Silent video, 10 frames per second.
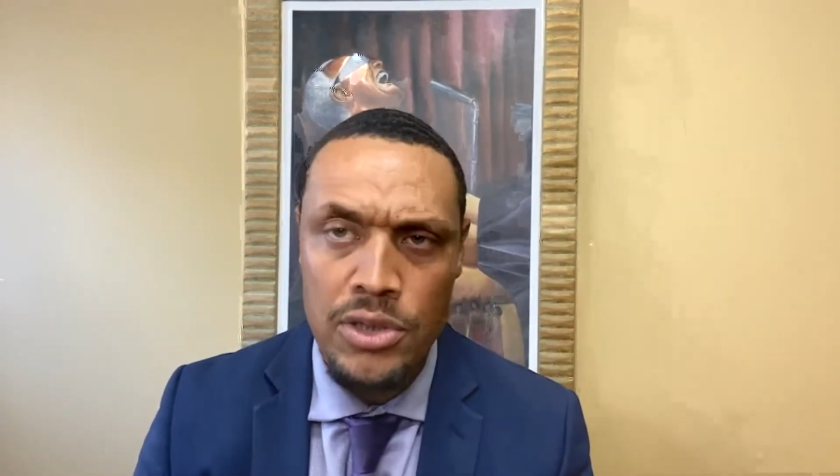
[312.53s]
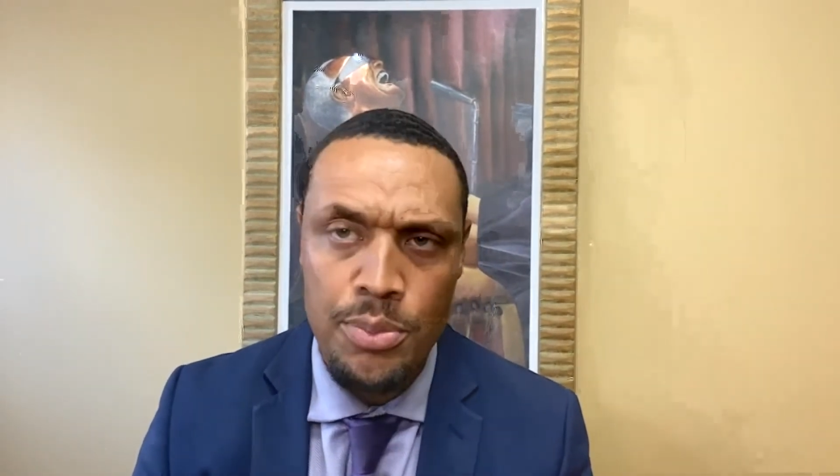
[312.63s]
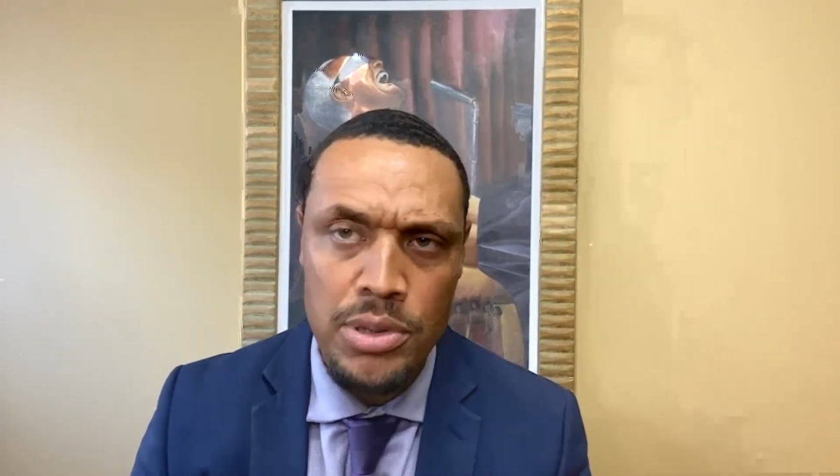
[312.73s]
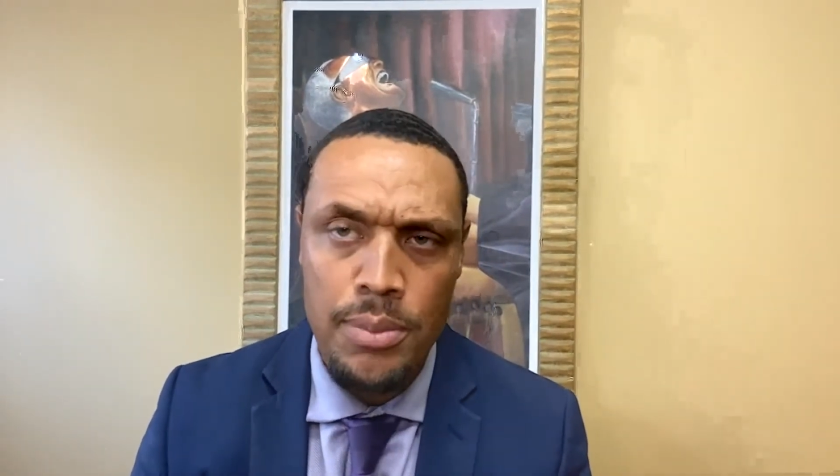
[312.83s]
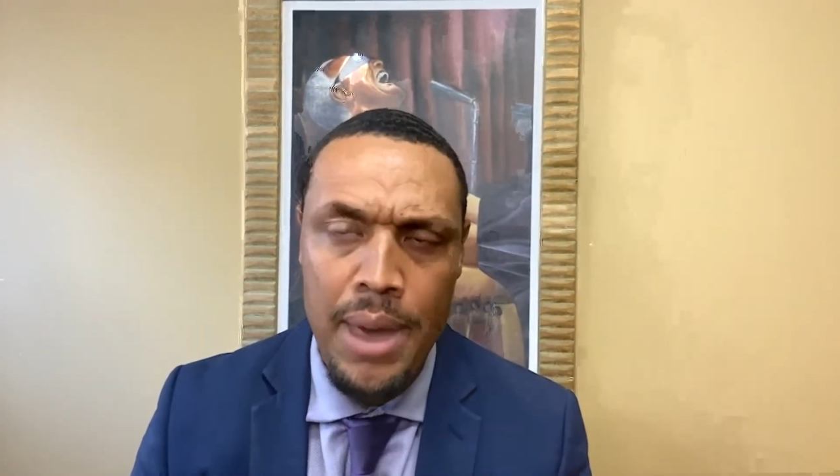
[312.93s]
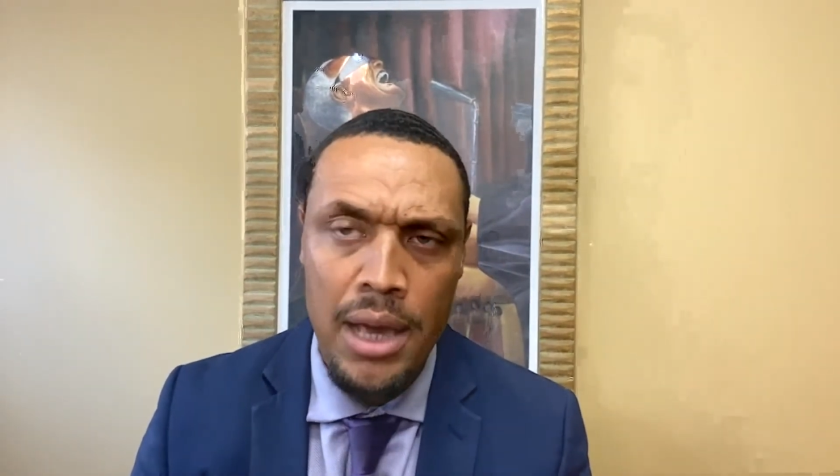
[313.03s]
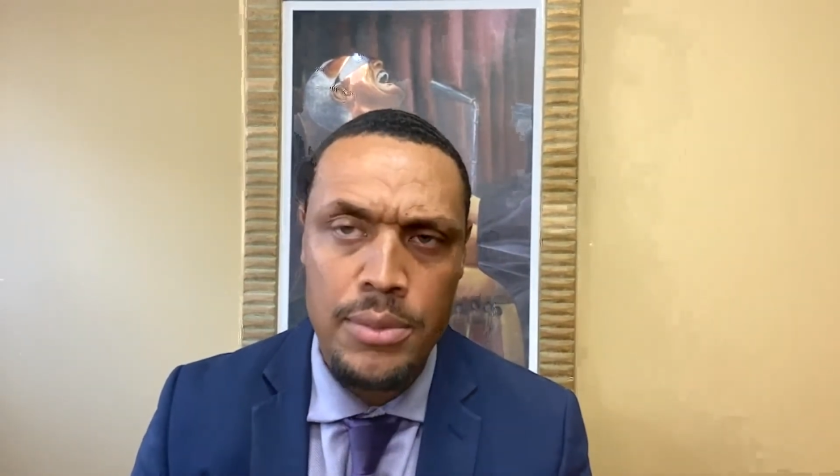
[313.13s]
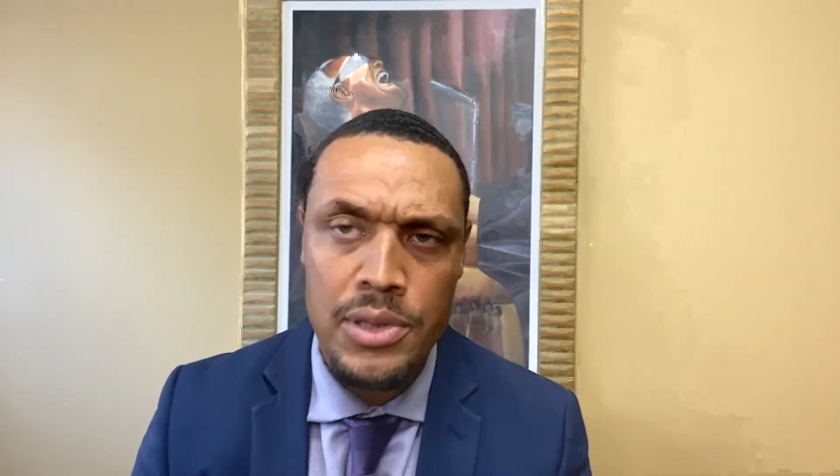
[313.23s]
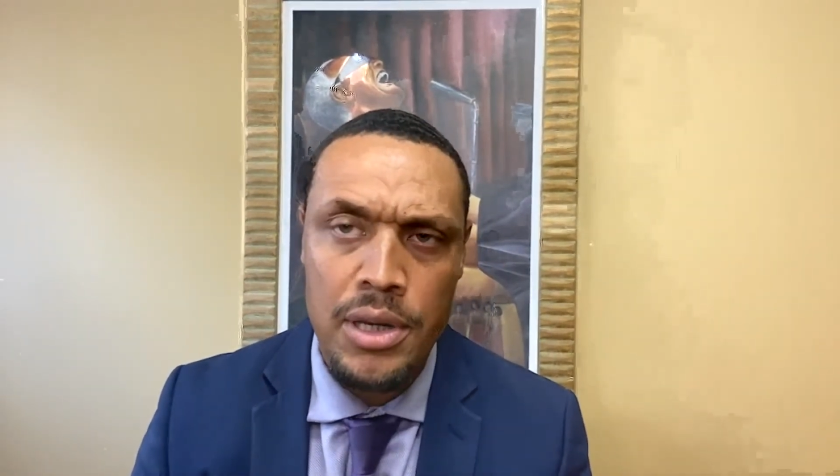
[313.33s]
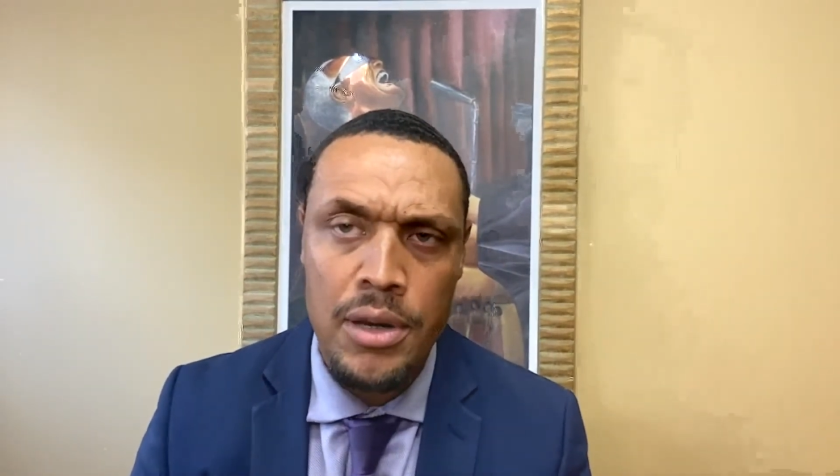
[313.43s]
She puts some
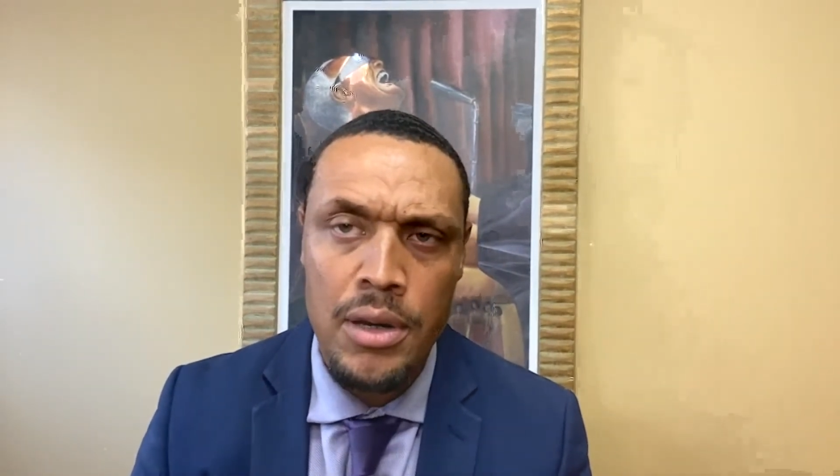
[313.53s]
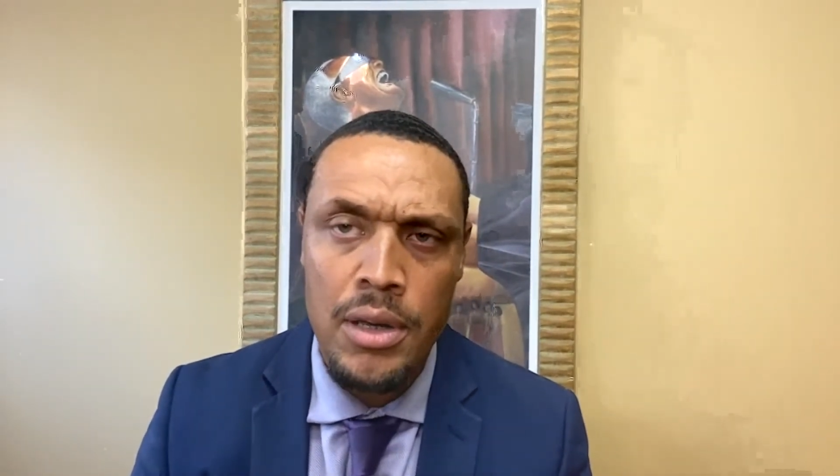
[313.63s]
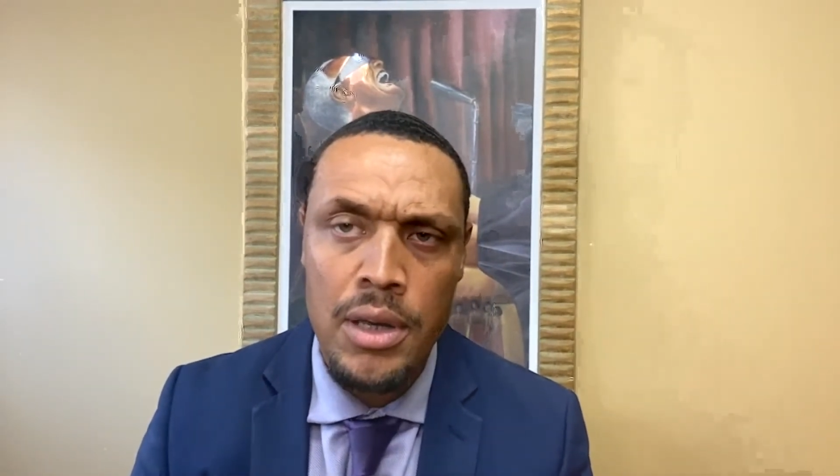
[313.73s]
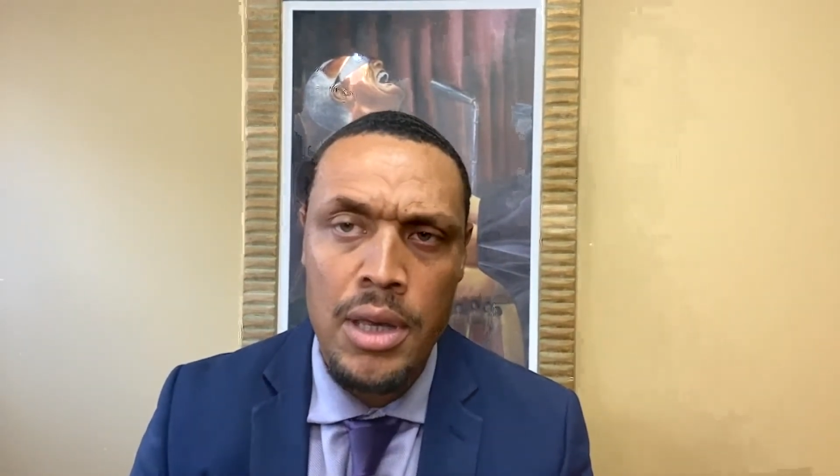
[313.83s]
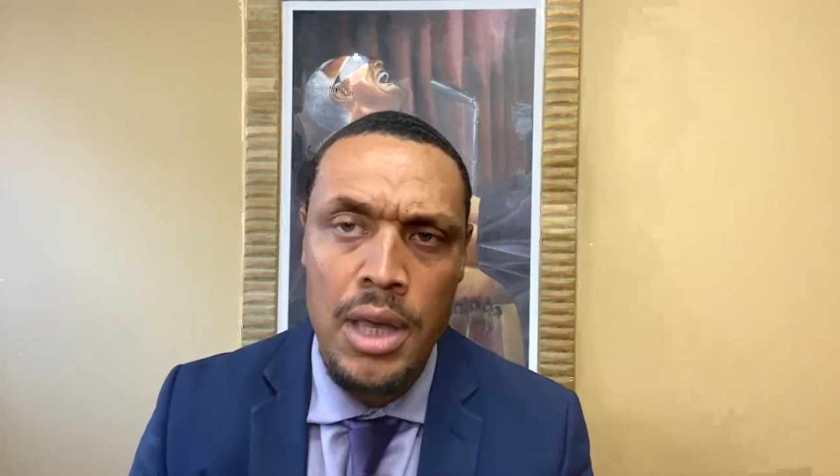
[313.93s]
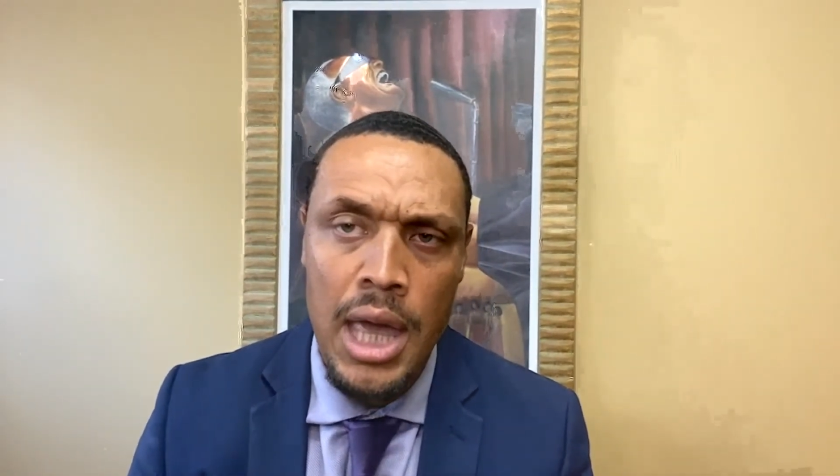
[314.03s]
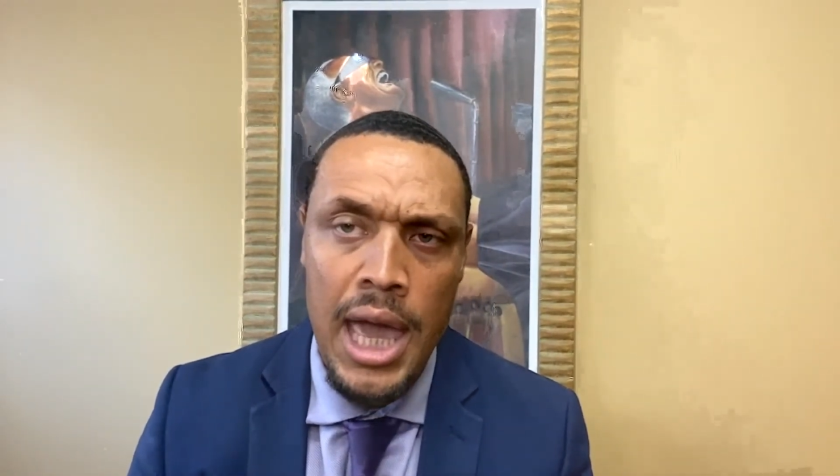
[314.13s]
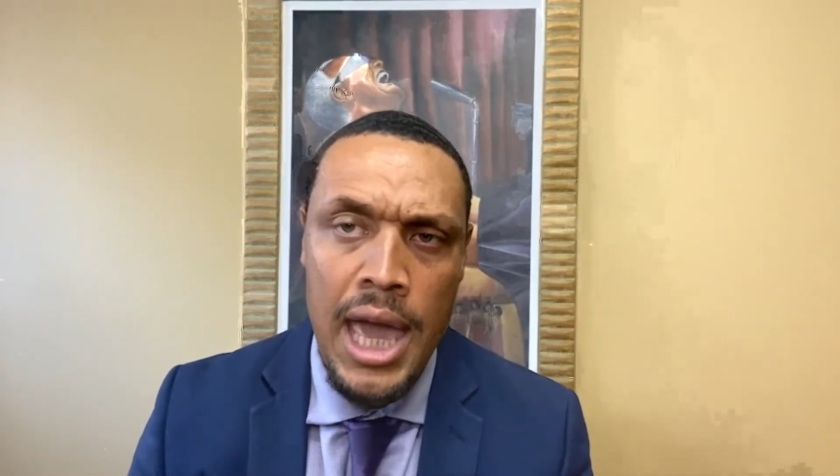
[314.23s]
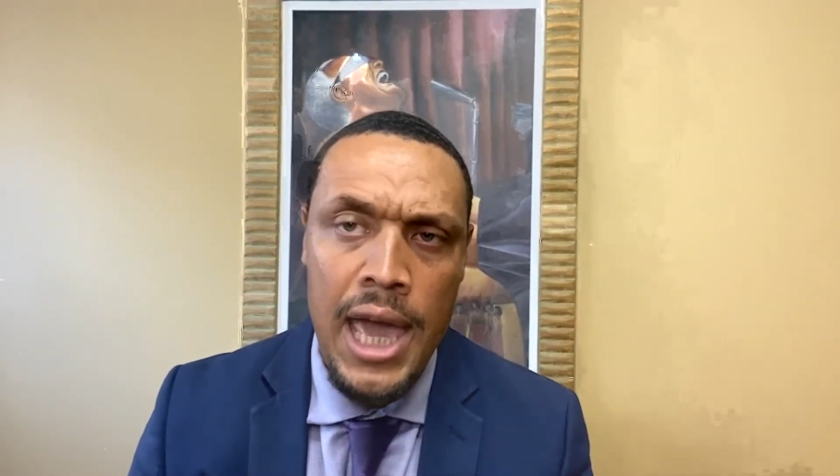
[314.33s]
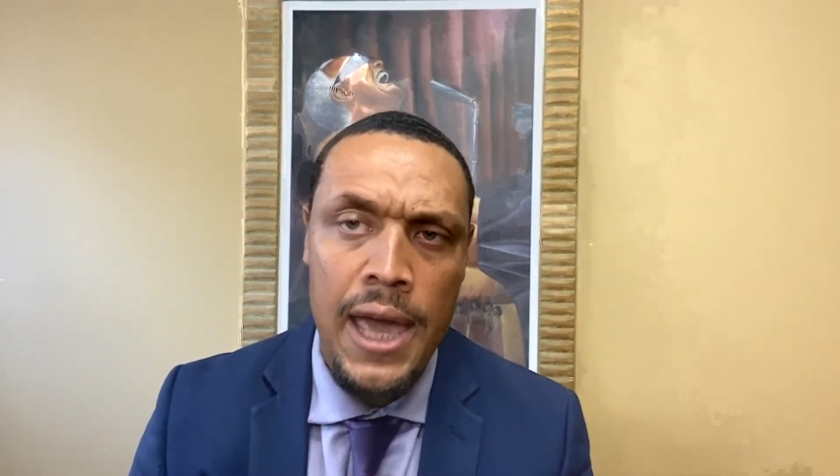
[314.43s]
backups in there.
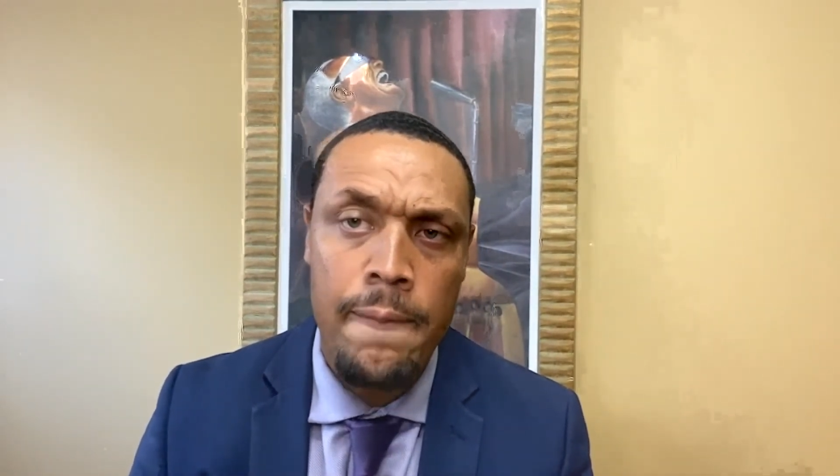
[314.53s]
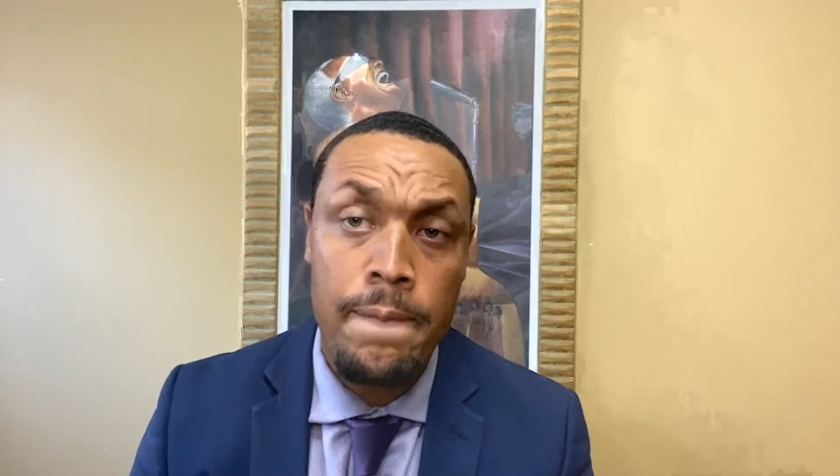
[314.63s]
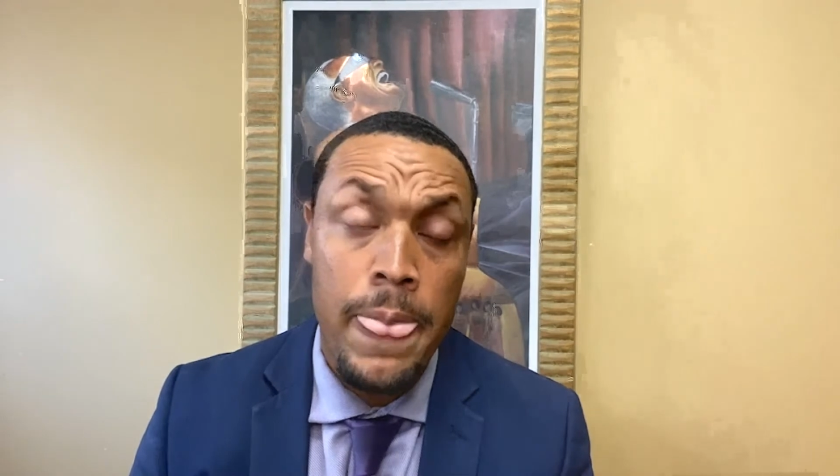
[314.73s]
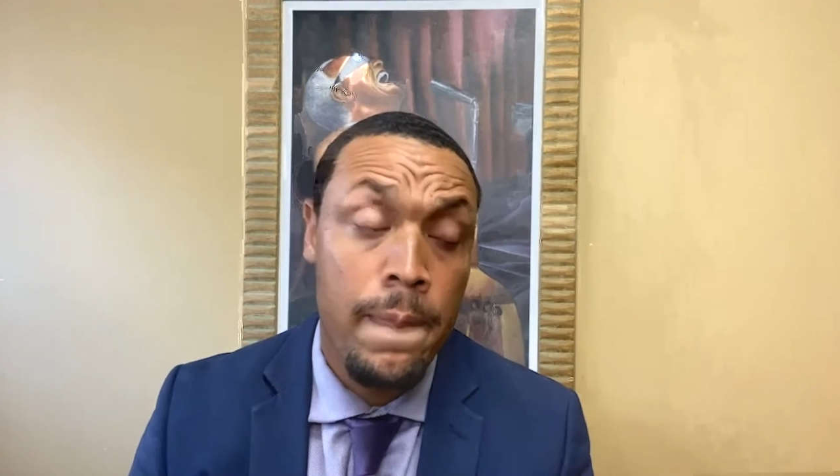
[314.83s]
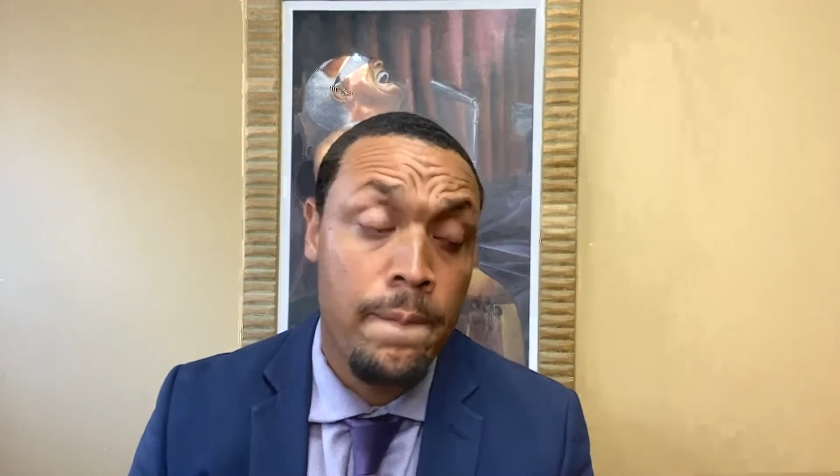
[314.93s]
And